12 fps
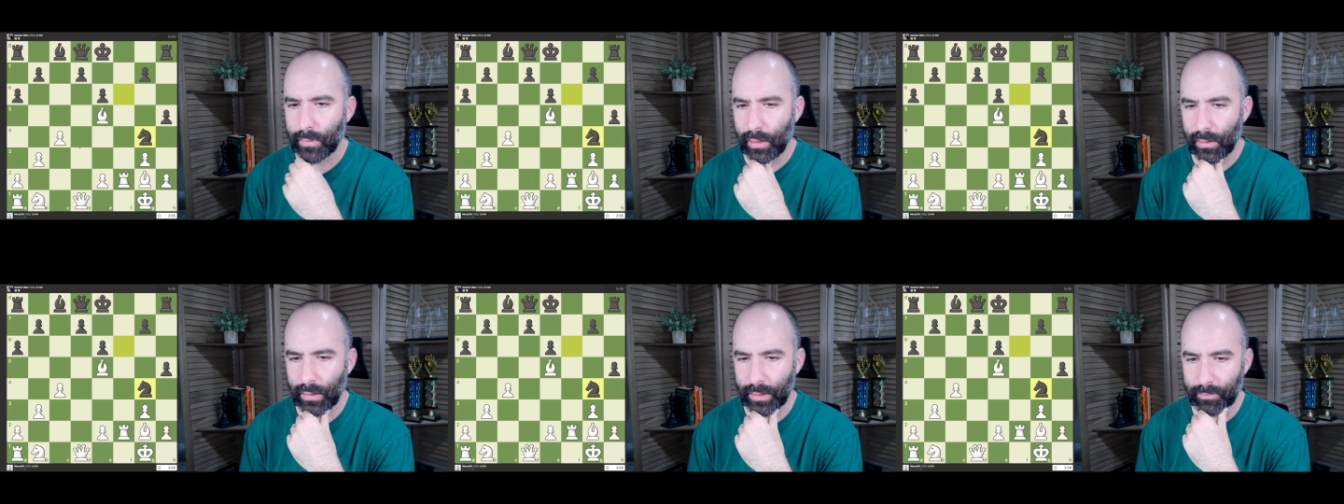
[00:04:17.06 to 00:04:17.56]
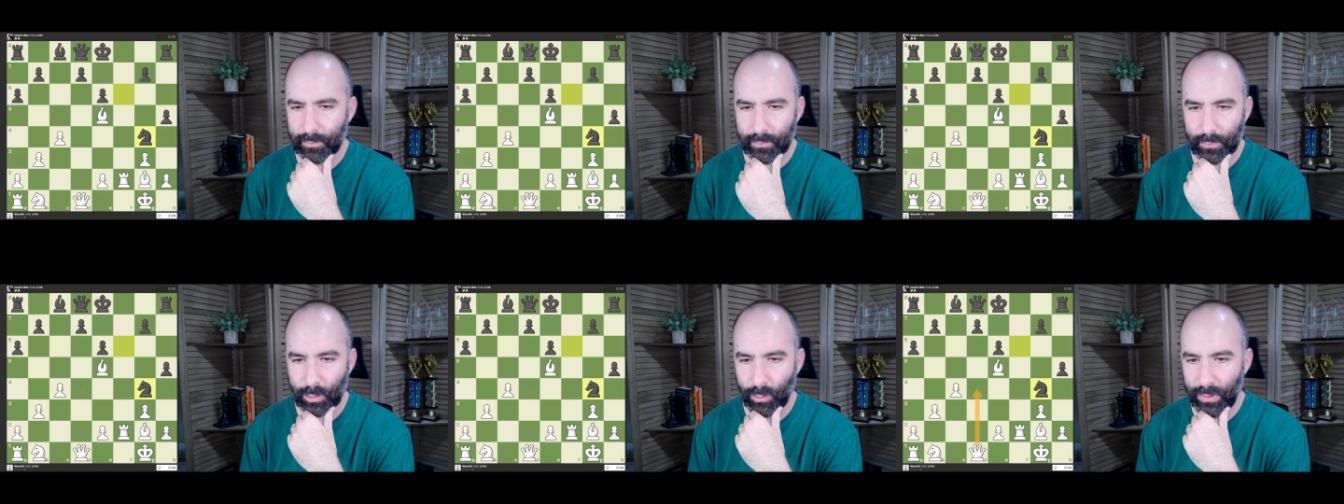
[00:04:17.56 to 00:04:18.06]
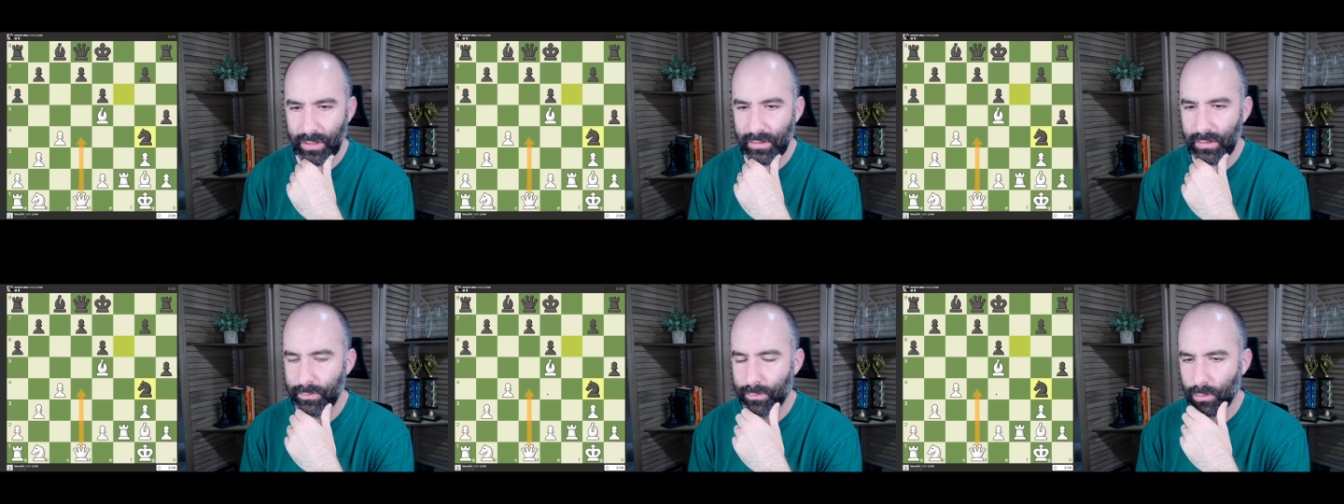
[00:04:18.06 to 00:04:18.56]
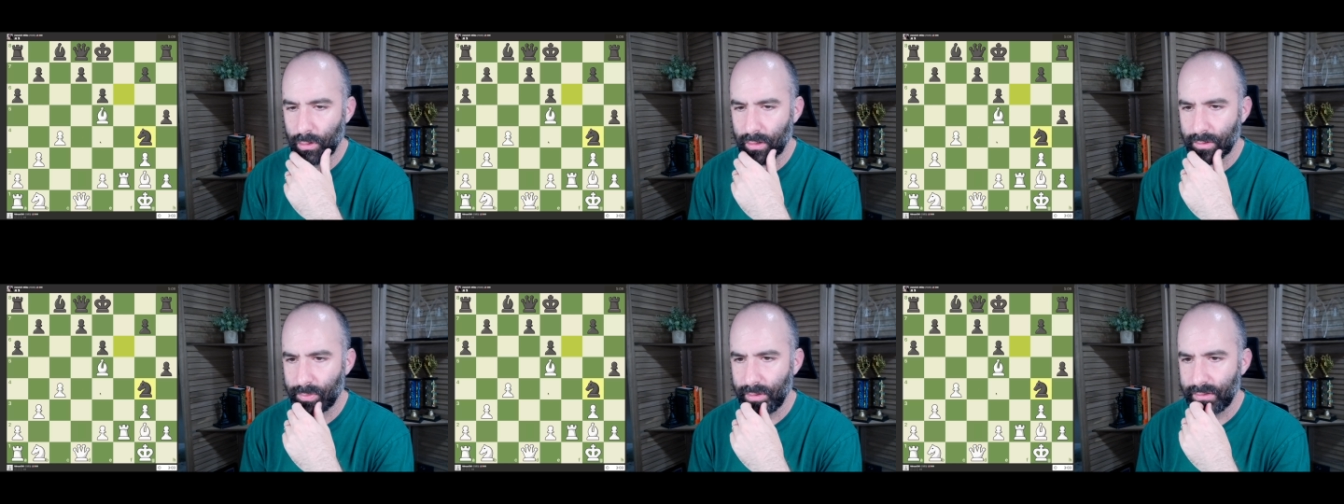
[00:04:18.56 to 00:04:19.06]
Like queen d4
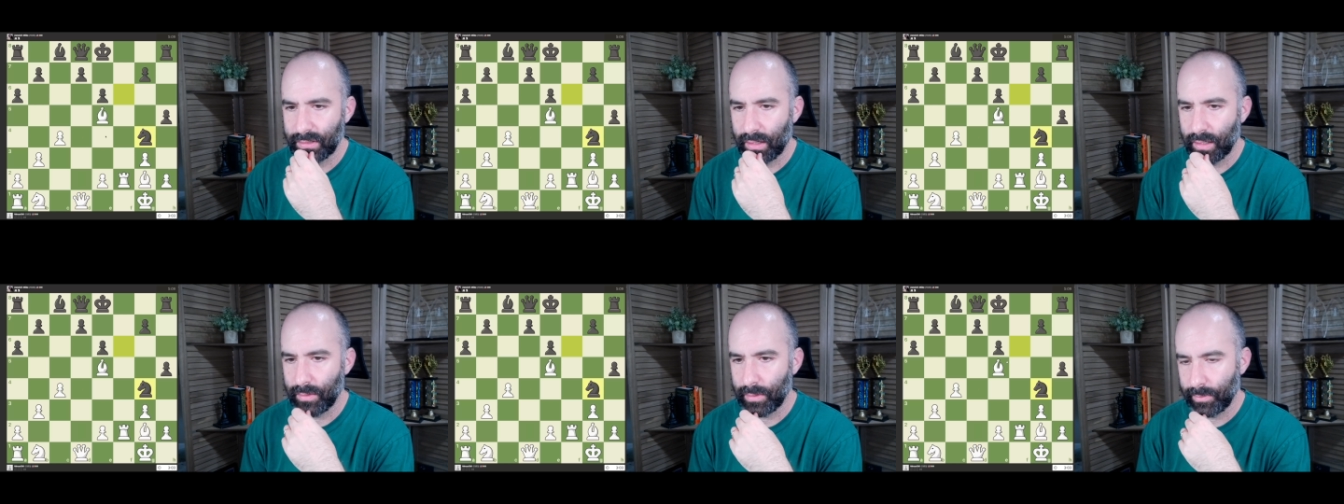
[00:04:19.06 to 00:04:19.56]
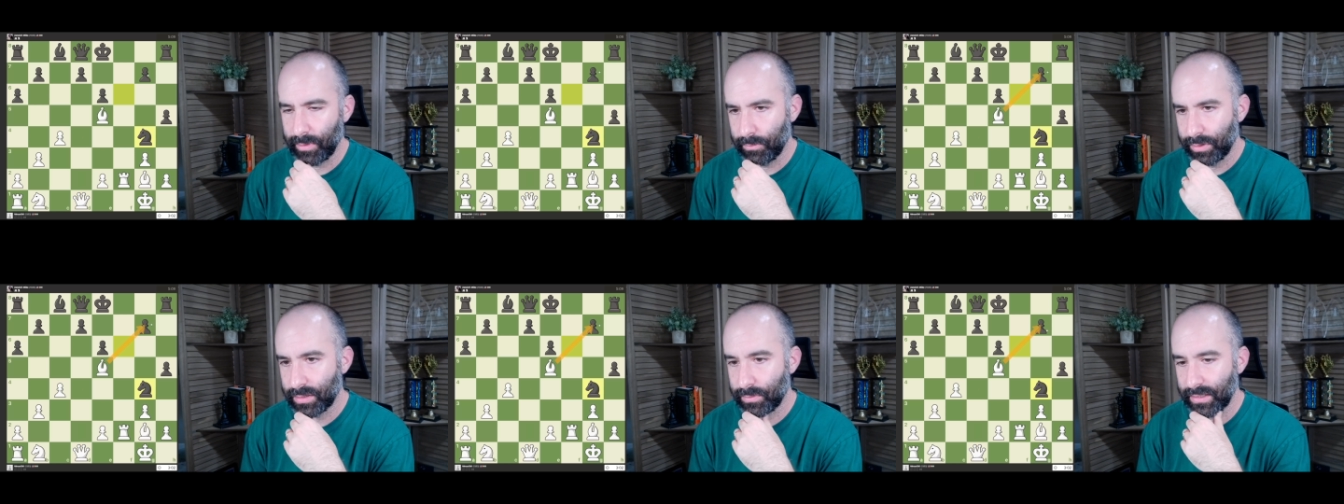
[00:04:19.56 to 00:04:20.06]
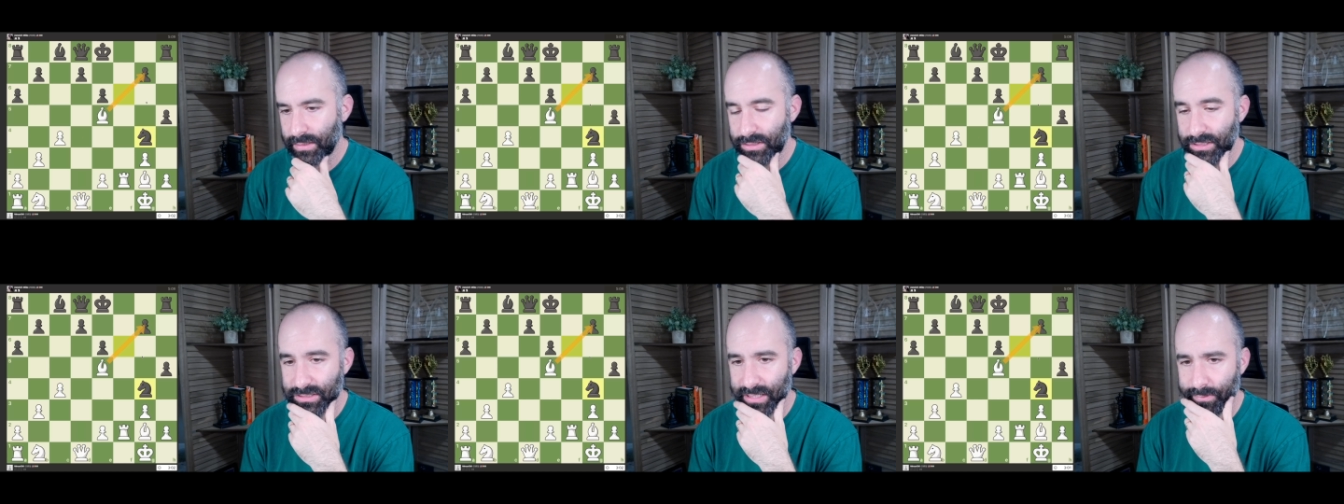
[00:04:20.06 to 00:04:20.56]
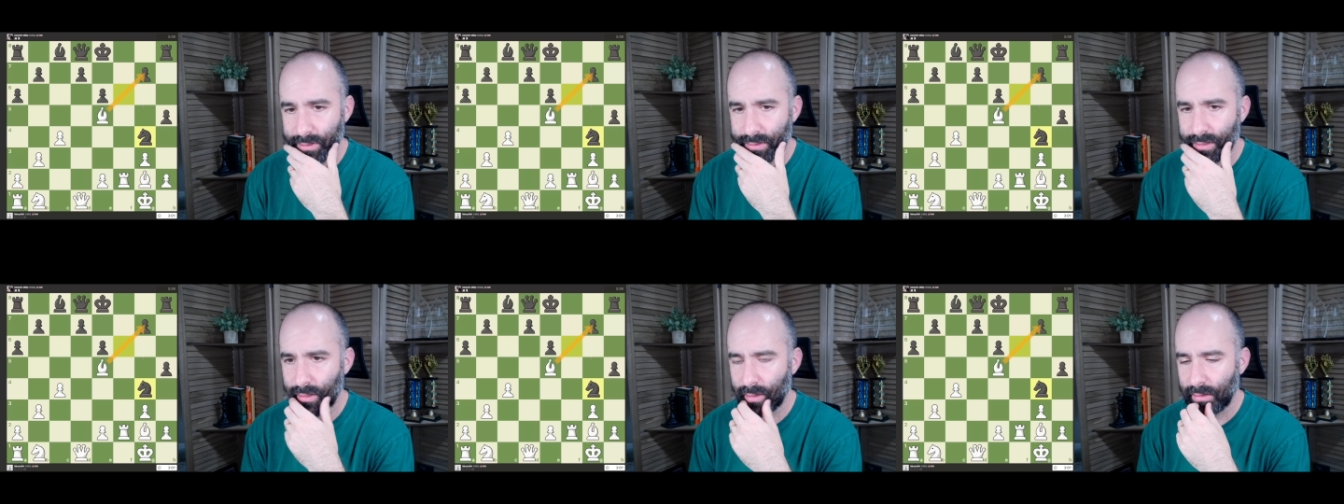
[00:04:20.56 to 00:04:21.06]
looks pretty solid. Bishop takes g7
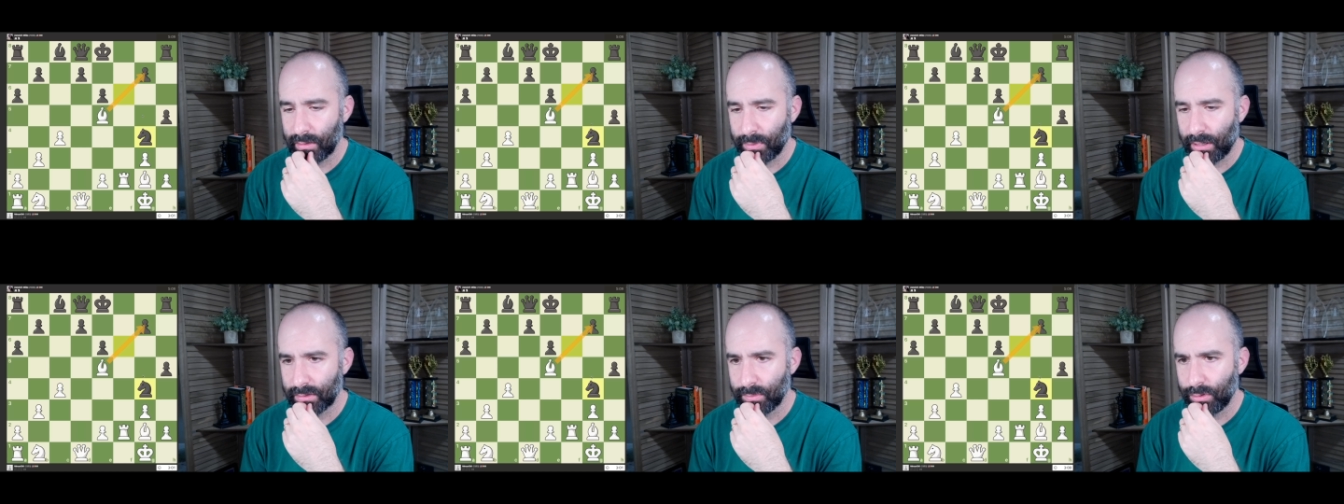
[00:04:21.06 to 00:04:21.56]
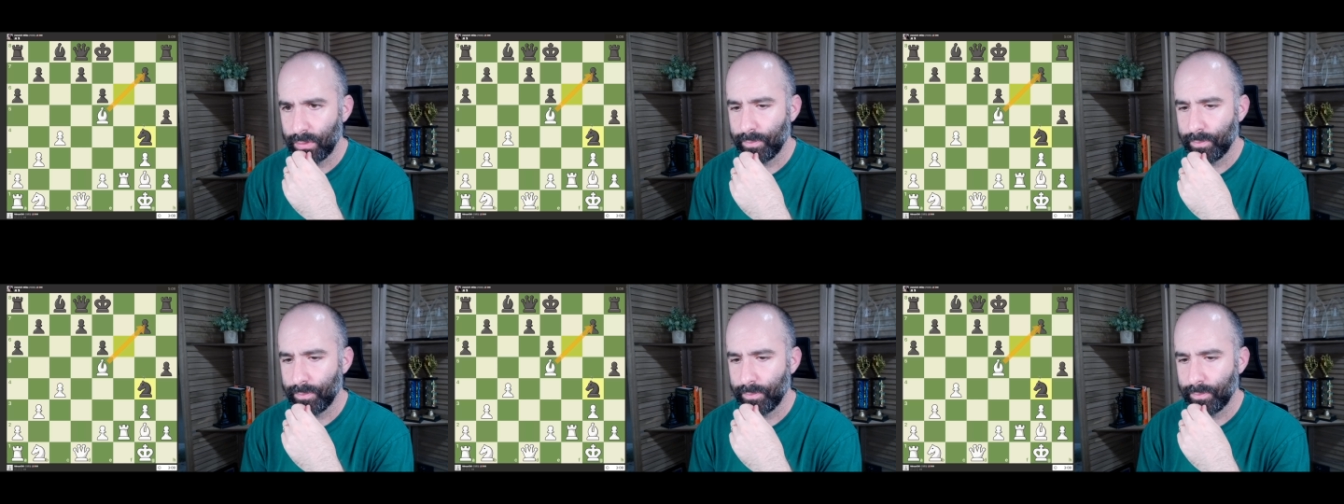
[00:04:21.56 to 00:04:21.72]
certainly is possible.